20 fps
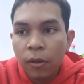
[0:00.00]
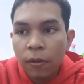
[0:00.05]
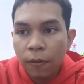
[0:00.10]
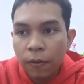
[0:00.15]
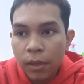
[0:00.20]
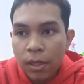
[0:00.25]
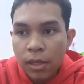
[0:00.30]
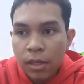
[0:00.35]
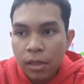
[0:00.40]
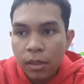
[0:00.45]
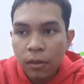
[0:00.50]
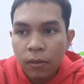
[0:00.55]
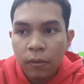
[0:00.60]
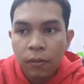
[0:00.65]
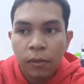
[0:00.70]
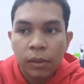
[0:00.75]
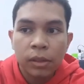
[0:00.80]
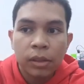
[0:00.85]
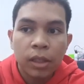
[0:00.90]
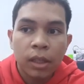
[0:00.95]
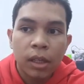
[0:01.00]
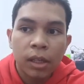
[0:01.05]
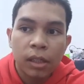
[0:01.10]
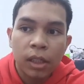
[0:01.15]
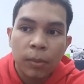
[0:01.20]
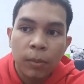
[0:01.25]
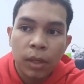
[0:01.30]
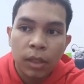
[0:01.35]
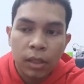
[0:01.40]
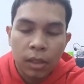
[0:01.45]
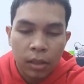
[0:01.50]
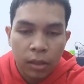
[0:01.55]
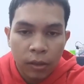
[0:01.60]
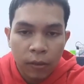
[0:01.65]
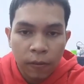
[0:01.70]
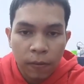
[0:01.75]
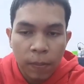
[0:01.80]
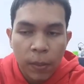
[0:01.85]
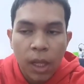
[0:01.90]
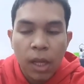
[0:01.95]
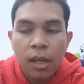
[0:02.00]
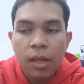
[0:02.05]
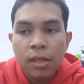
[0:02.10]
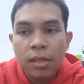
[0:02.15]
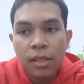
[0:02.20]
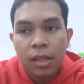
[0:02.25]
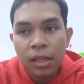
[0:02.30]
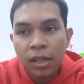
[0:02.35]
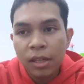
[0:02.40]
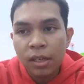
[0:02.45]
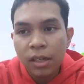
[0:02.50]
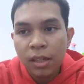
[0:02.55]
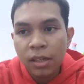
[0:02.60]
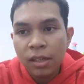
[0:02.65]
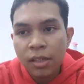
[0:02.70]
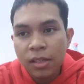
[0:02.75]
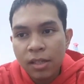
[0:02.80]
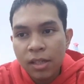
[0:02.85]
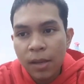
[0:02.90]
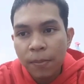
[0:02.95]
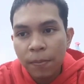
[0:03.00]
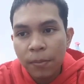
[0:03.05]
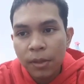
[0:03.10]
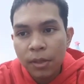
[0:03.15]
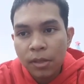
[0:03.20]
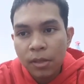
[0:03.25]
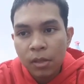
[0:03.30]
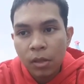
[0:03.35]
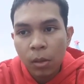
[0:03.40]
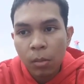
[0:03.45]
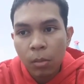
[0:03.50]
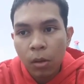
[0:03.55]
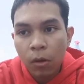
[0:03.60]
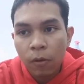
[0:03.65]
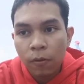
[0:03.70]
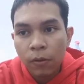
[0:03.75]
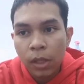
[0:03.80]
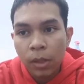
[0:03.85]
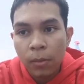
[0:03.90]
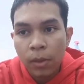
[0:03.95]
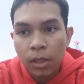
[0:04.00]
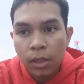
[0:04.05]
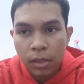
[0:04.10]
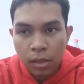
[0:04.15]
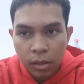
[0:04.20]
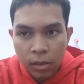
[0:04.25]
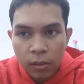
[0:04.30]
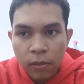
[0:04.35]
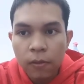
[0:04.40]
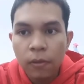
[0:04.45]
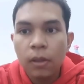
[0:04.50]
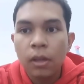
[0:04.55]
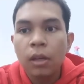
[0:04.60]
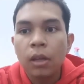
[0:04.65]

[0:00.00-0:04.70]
First, vertical demand curve. Second, stepper slope of demand curve.